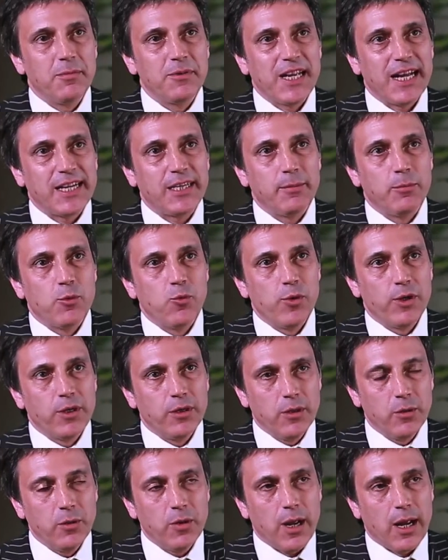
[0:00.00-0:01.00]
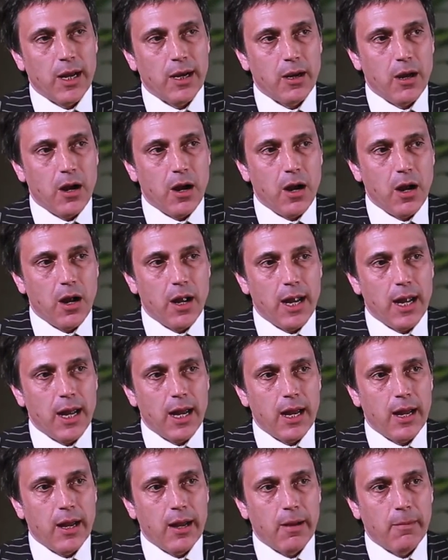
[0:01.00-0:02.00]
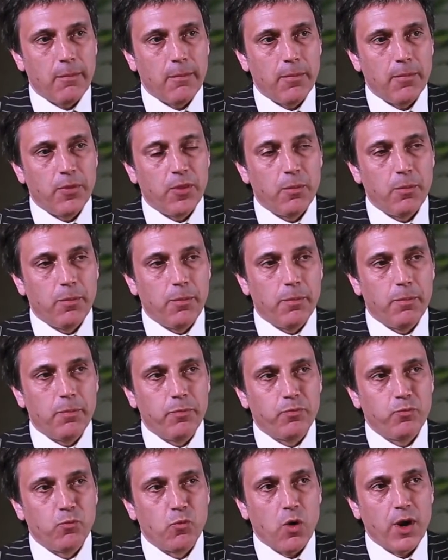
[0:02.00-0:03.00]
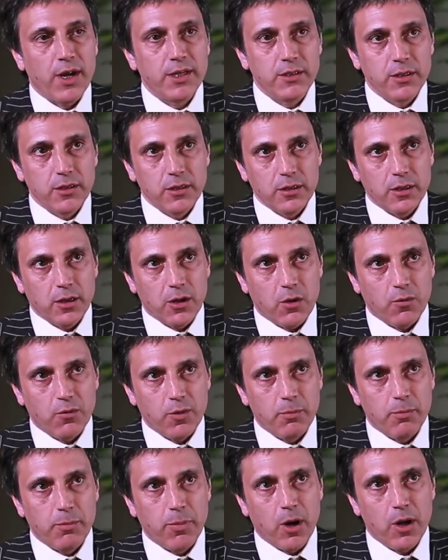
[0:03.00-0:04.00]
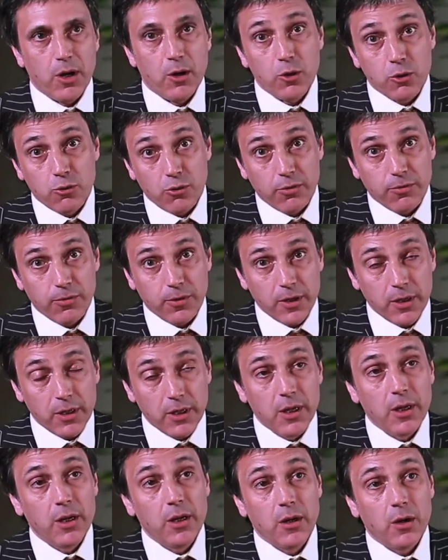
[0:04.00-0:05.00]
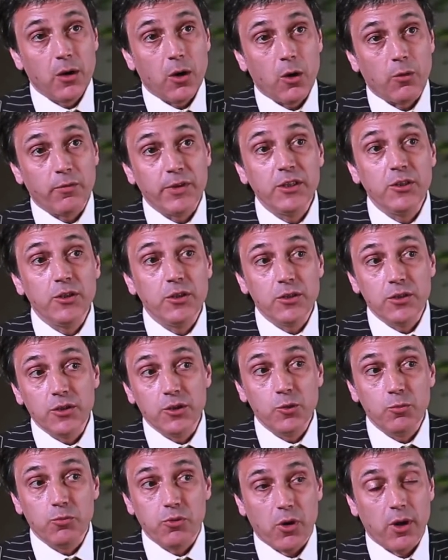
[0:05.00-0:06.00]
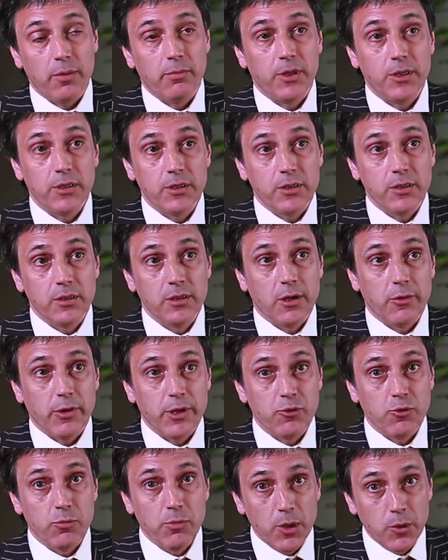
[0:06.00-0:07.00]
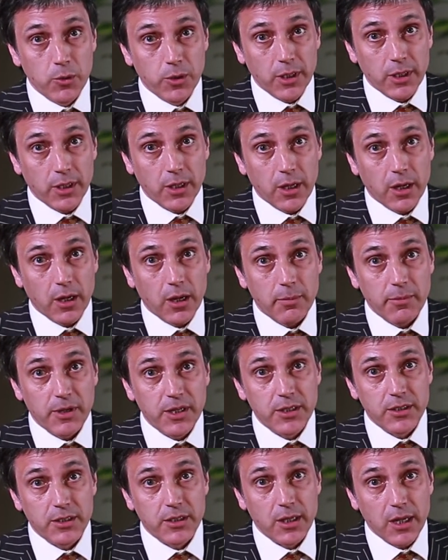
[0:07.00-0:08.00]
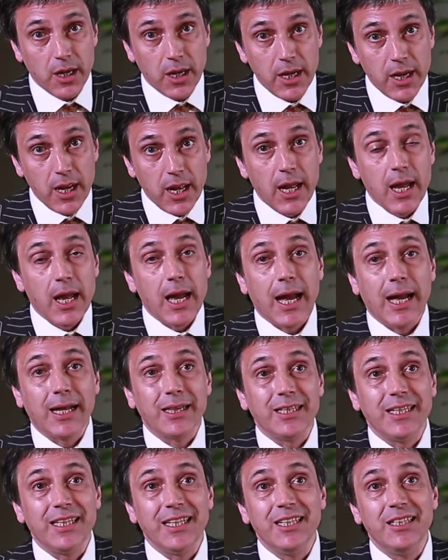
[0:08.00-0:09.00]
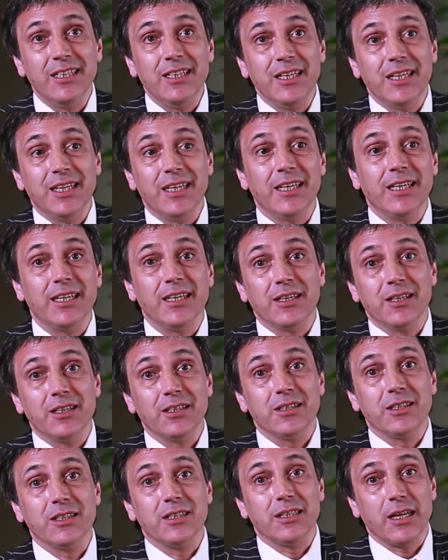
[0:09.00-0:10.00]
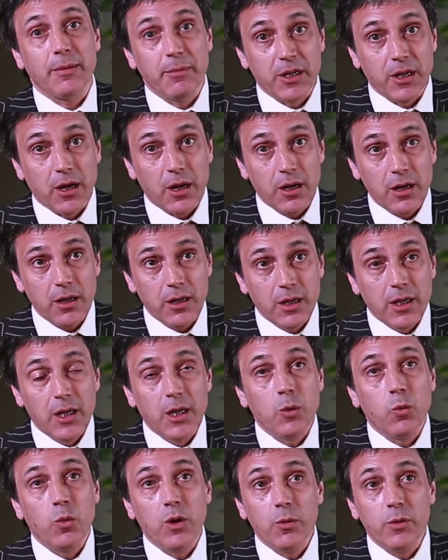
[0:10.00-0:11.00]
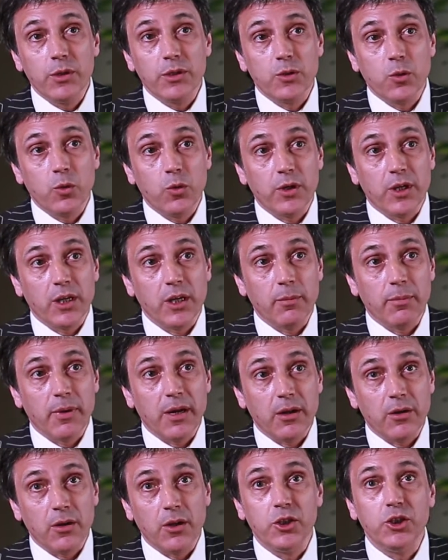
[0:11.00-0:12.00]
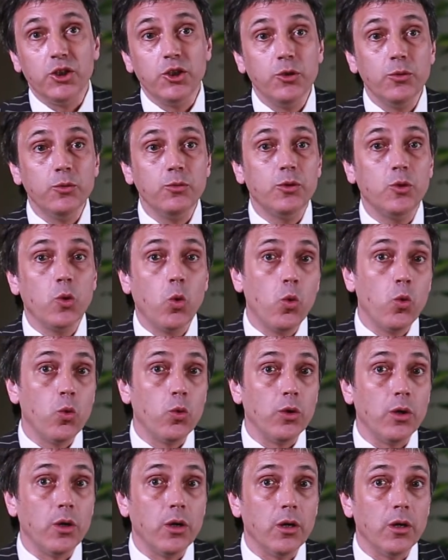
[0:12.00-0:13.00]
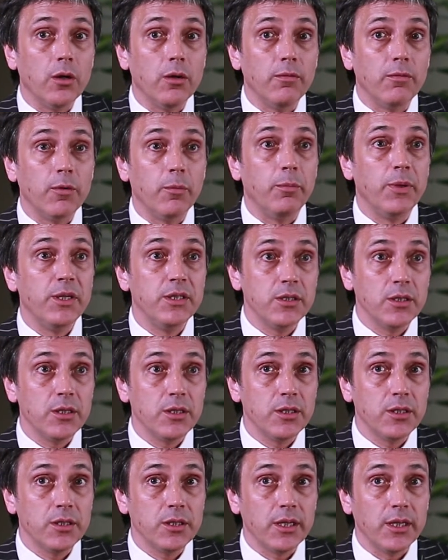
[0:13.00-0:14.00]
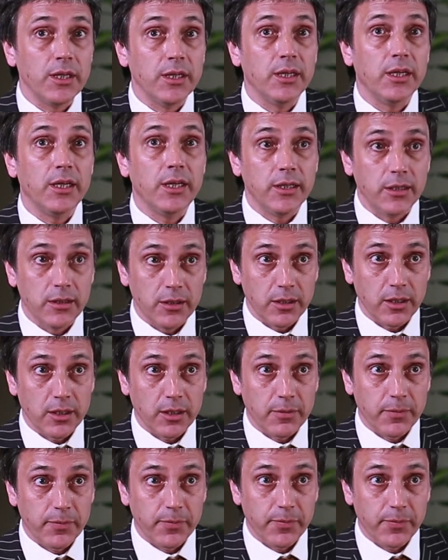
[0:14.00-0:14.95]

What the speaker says: name's Andy Marino, and I am the writer of a biography of India's new Prime Minister, Narendra Modi. And I'm here today at the India Inc. seminar, where we're talking about a new dawn for business in India.